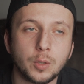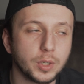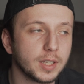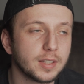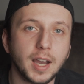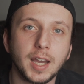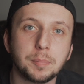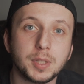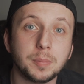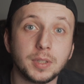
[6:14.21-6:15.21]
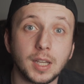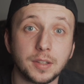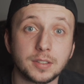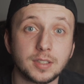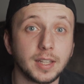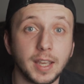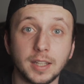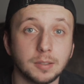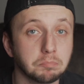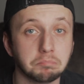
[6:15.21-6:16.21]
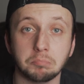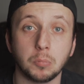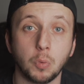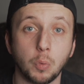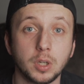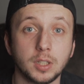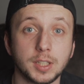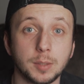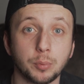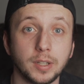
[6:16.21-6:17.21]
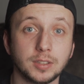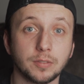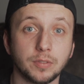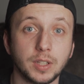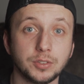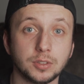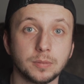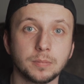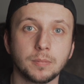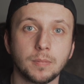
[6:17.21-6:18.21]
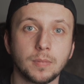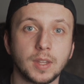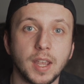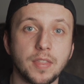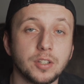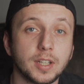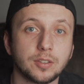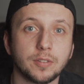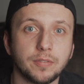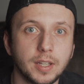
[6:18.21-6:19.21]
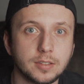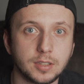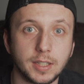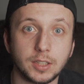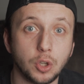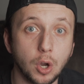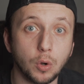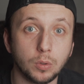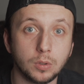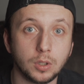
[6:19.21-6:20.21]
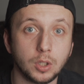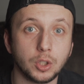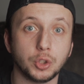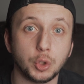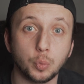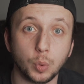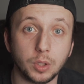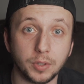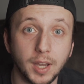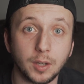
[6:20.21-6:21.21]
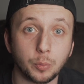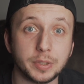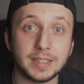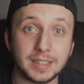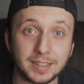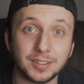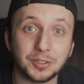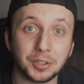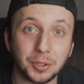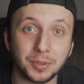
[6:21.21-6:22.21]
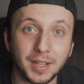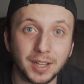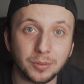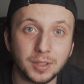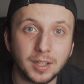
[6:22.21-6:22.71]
We got the high PPI that's saying, hey, we're going to keep raising inflation. And then you got the Fed saying, no, you will not. We need it to go down.